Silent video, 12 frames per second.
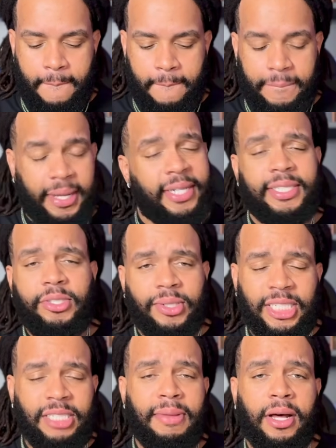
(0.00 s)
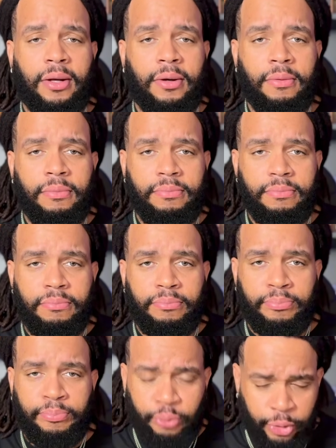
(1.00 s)
because they just smell
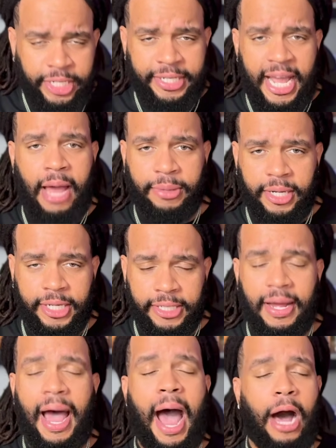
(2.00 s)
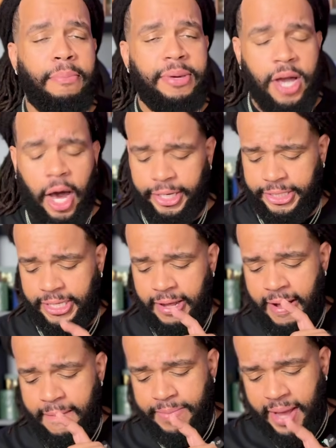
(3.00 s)
pretty damn good. I'll be honest,
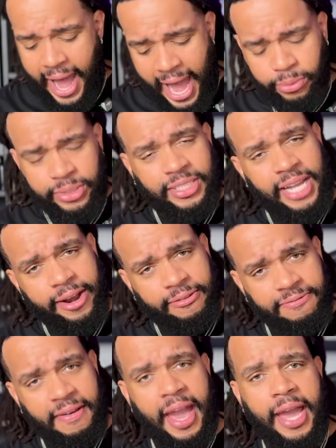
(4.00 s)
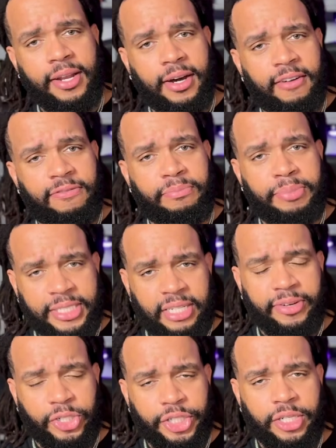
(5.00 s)
I was not a fan of
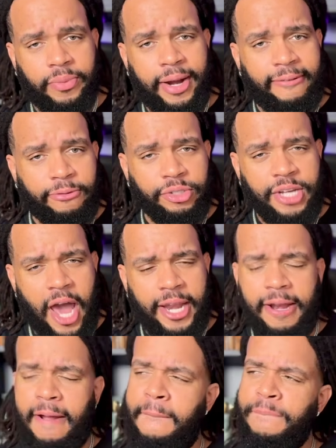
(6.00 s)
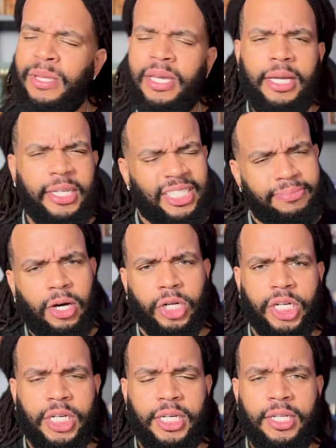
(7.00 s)
Pacific Chill when I first got it. It smelled
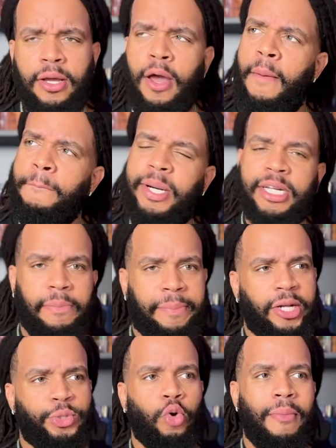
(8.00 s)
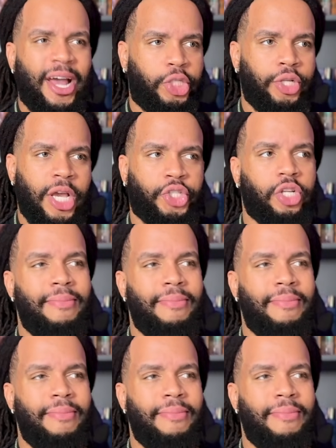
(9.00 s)
good, but compared to Imagination